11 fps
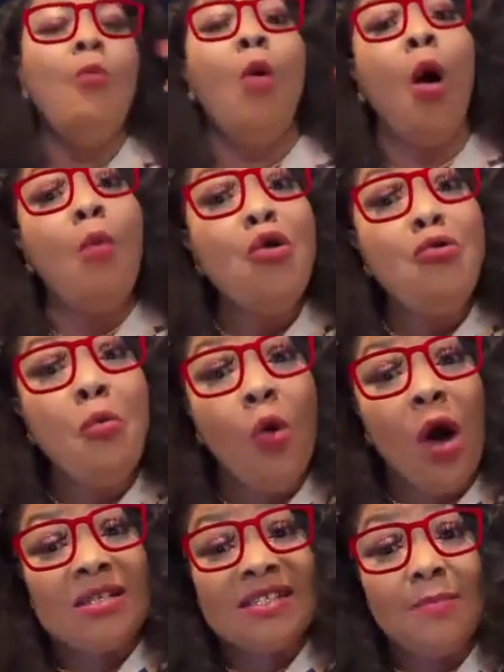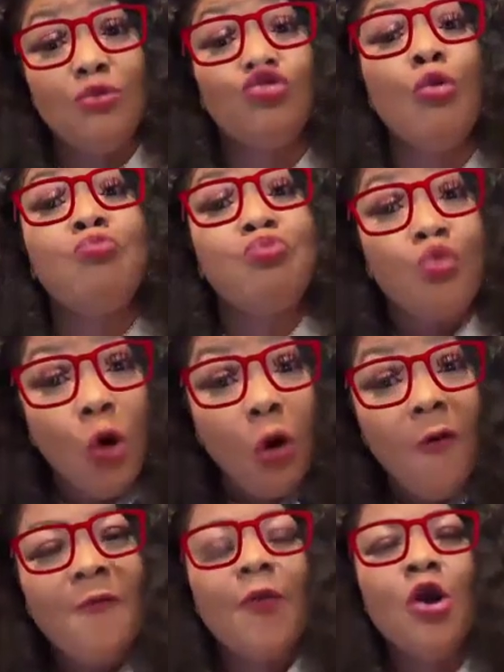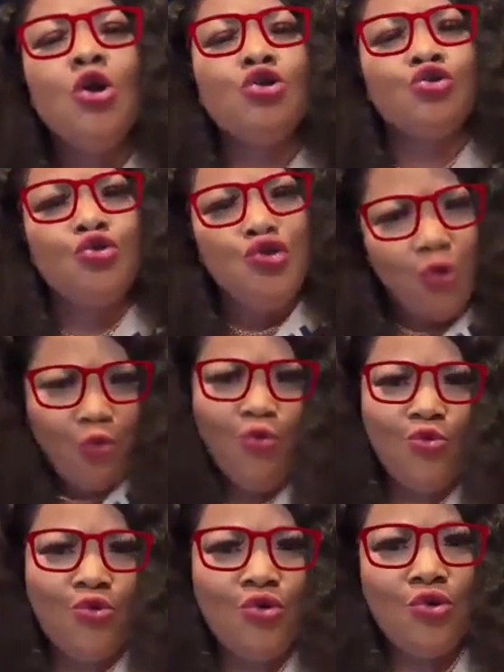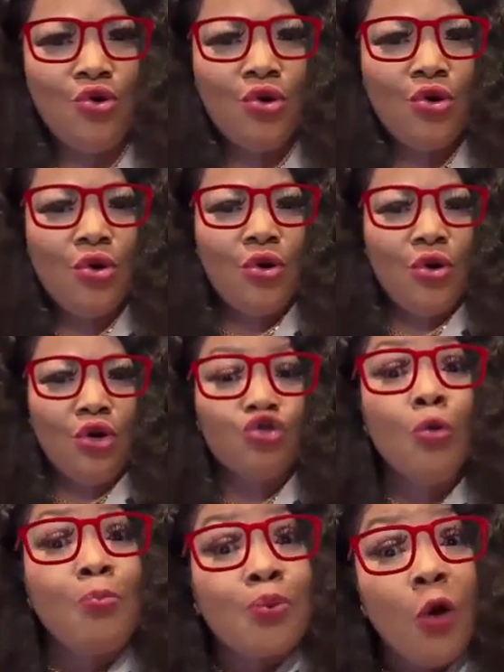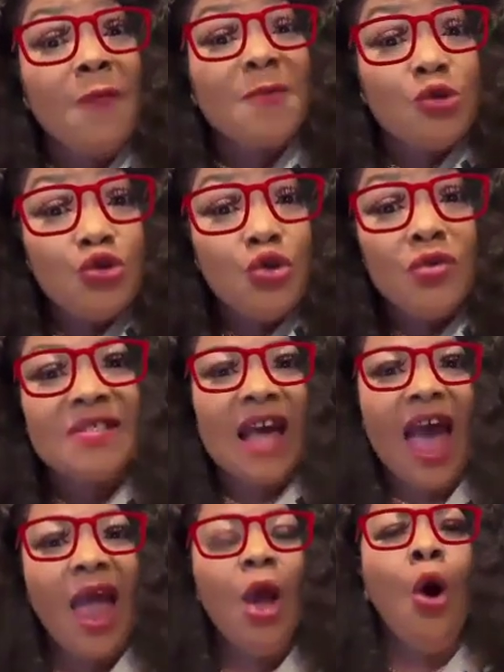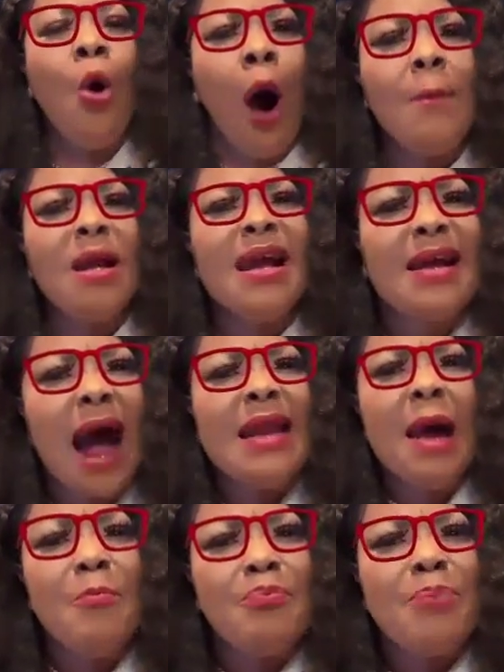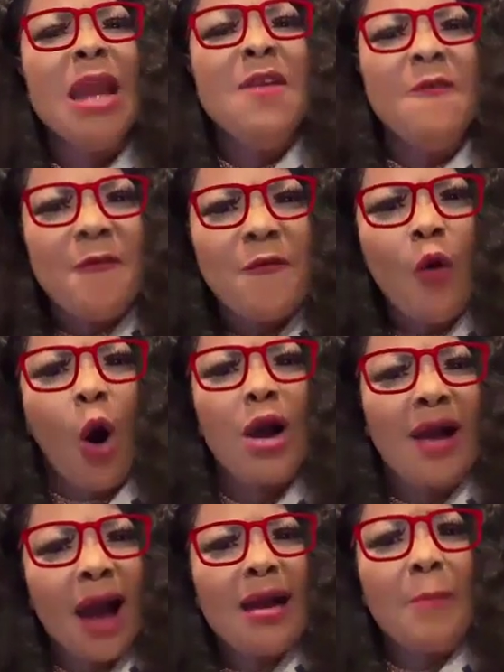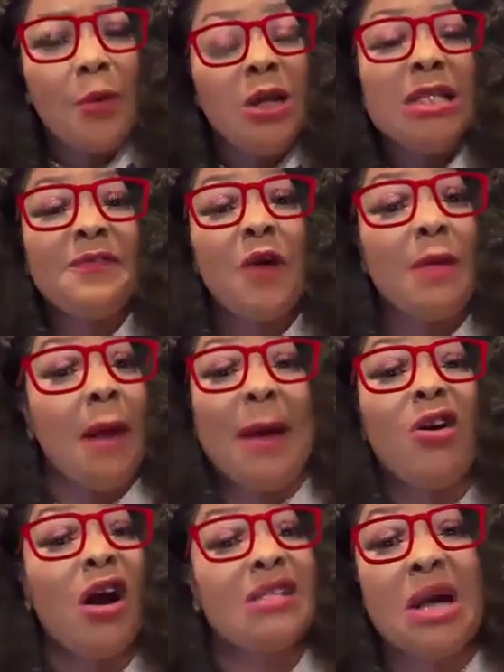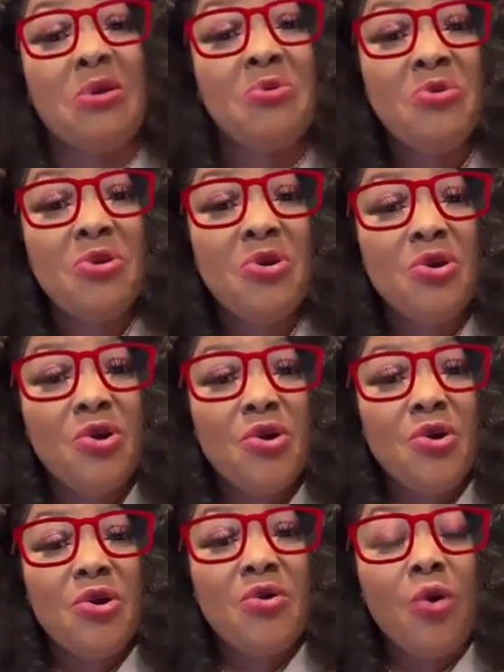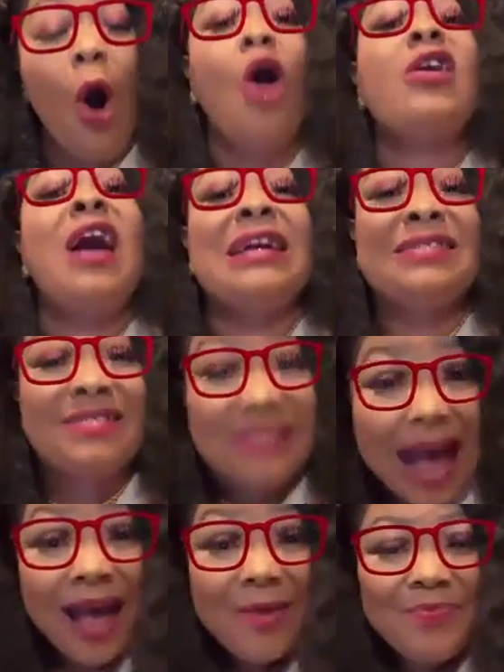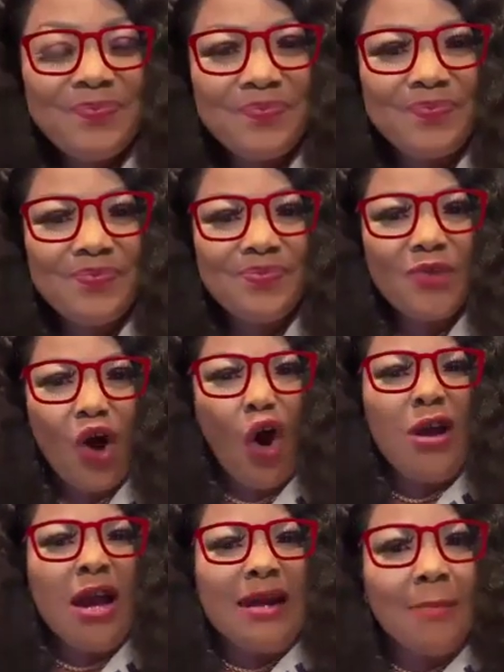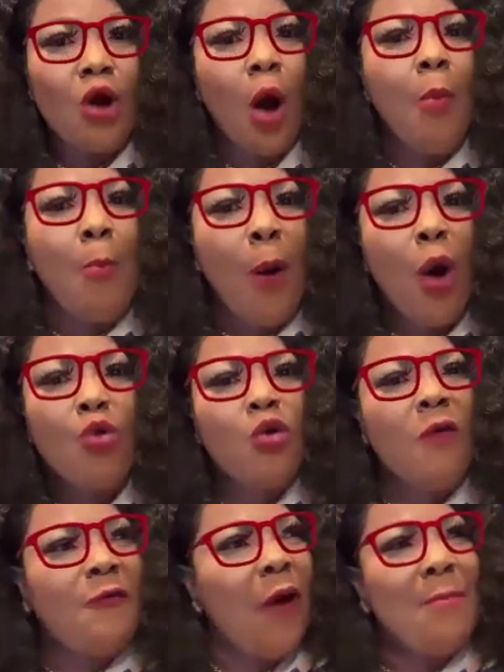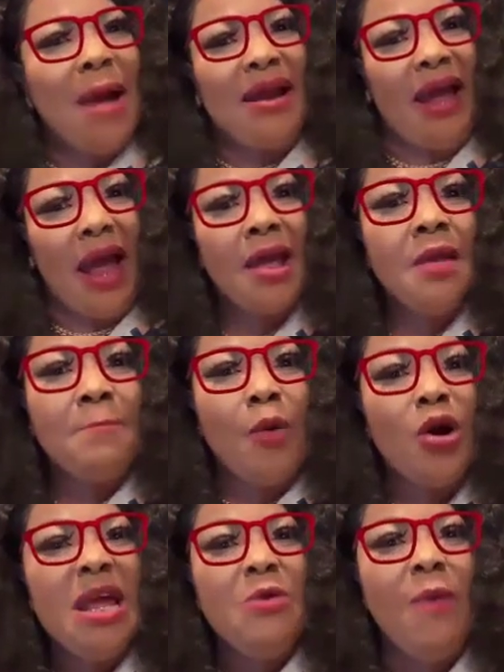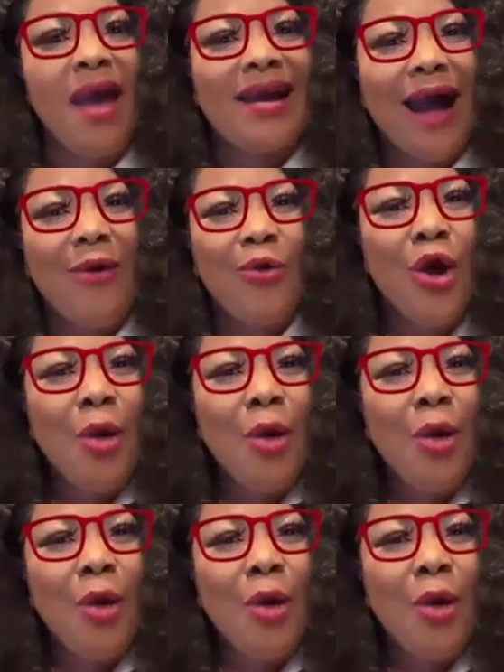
One more to prove to you. To prove to you, sir. How many Ghana penny for Ghana police for Baba Nagaza? Or Kasa? Or the Namnobu Bonkrofwa mane. Pony wake